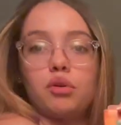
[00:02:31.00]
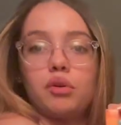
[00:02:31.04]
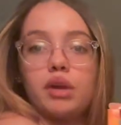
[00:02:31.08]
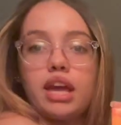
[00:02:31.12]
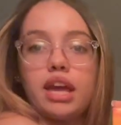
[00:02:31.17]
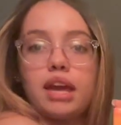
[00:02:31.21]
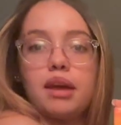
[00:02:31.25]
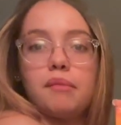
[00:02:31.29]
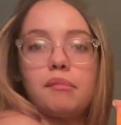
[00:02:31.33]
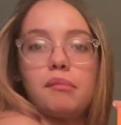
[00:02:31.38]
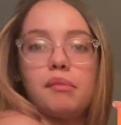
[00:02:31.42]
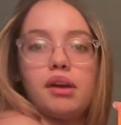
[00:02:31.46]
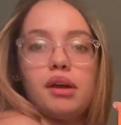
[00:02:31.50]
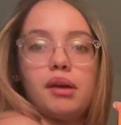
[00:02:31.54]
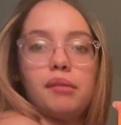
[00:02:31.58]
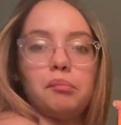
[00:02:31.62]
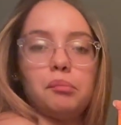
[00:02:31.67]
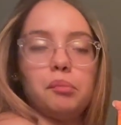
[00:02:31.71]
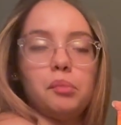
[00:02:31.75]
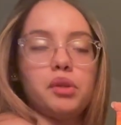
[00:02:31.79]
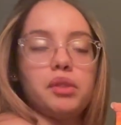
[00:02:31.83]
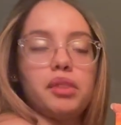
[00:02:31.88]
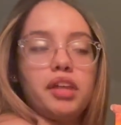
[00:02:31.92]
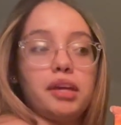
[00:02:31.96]

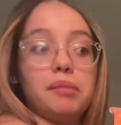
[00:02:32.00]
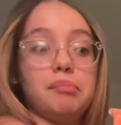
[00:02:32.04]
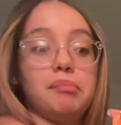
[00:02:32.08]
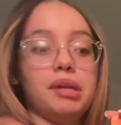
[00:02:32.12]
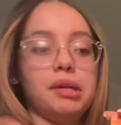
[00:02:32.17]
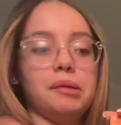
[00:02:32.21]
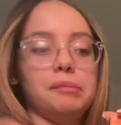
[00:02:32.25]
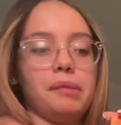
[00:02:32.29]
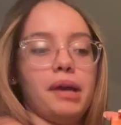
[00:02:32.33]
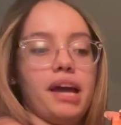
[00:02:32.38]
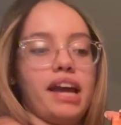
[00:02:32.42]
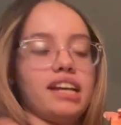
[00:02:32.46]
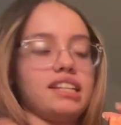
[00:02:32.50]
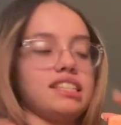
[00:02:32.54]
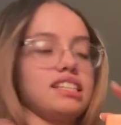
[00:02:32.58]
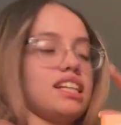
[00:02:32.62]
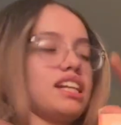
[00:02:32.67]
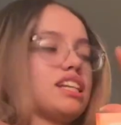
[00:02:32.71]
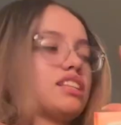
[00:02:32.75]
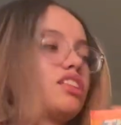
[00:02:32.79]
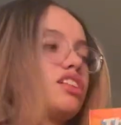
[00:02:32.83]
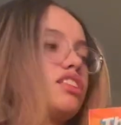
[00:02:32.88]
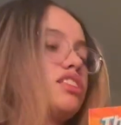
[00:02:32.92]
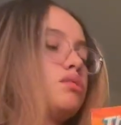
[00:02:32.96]
game with like bean bags, and
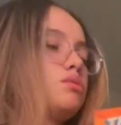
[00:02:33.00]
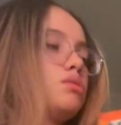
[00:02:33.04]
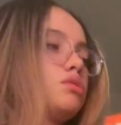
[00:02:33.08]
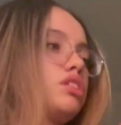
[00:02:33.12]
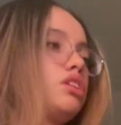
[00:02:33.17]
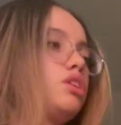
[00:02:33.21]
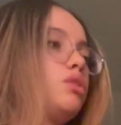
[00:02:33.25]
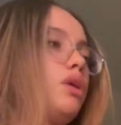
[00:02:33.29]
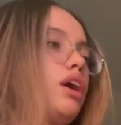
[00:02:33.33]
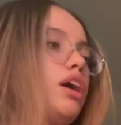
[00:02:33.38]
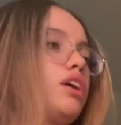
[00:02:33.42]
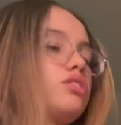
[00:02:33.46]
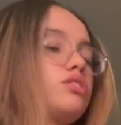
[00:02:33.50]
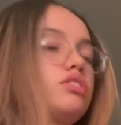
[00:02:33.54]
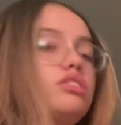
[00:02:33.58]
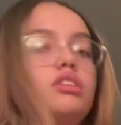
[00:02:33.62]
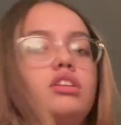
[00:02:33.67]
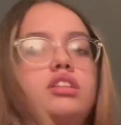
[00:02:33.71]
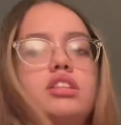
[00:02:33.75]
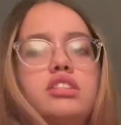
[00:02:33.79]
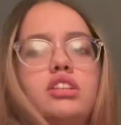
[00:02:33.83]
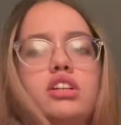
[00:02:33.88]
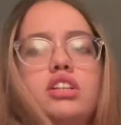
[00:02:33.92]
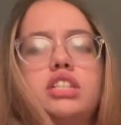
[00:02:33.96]
I thought this was cute. I also
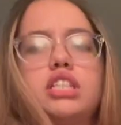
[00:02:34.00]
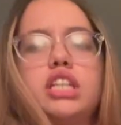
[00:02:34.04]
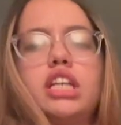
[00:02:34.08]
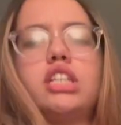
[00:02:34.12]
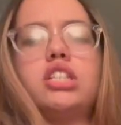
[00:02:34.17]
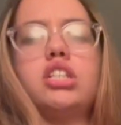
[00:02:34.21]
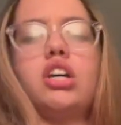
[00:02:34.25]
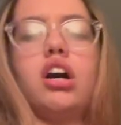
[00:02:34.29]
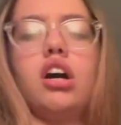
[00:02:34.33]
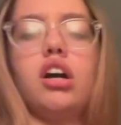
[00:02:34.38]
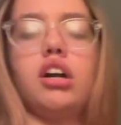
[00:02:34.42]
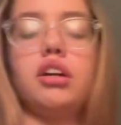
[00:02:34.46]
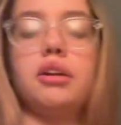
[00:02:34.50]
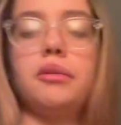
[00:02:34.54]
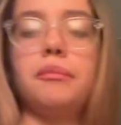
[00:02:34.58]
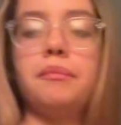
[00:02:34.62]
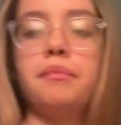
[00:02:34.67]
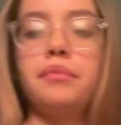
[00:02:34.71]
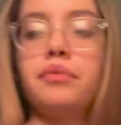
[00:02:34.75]
saw this on TikTok.